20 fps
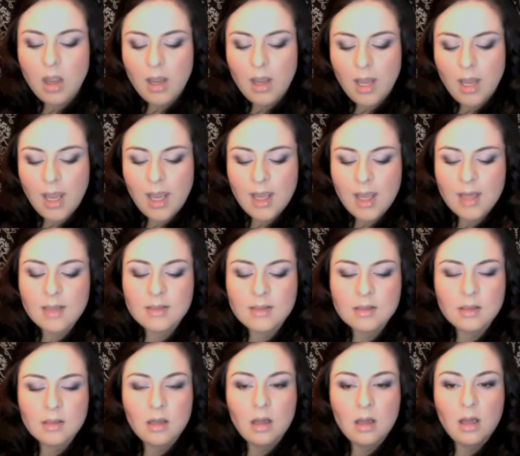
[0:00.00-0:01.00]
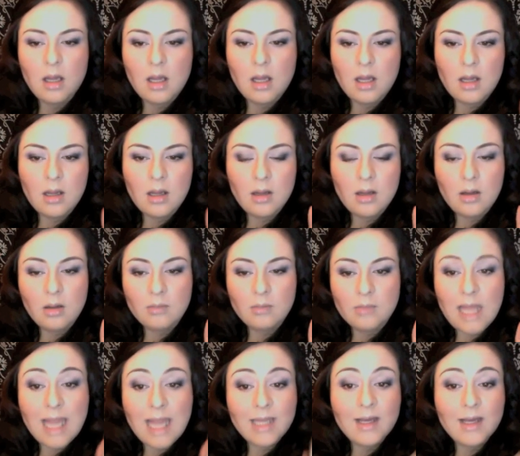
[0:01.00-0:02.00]
and
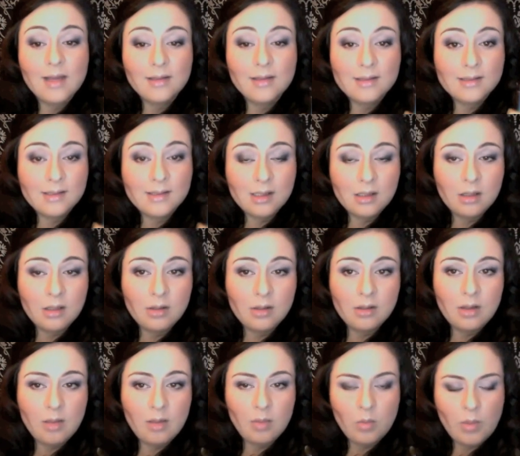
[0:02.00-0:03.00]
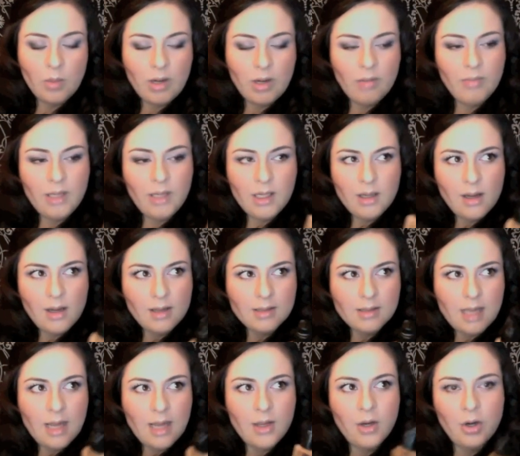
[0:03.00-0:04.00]
I got the Estee Lauder Double Wear because
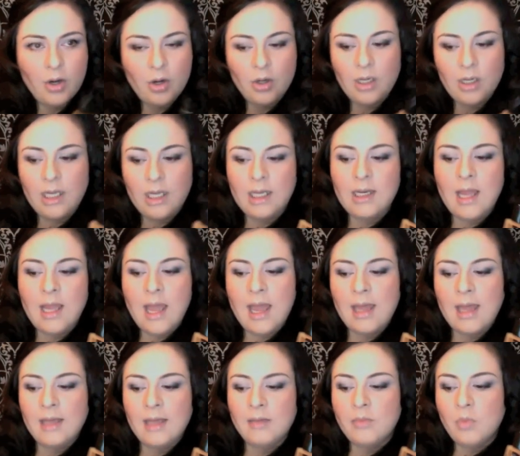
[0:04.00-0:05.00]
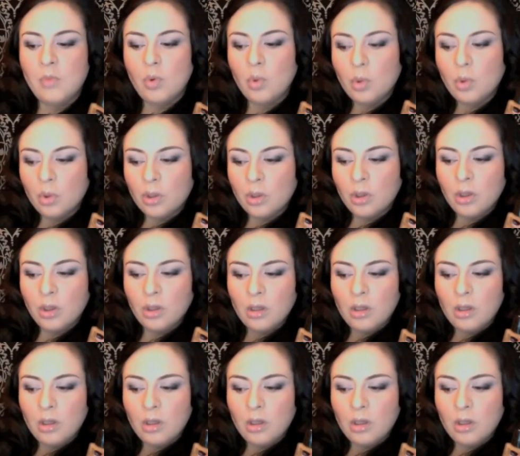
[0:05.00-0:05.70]
I heard it had more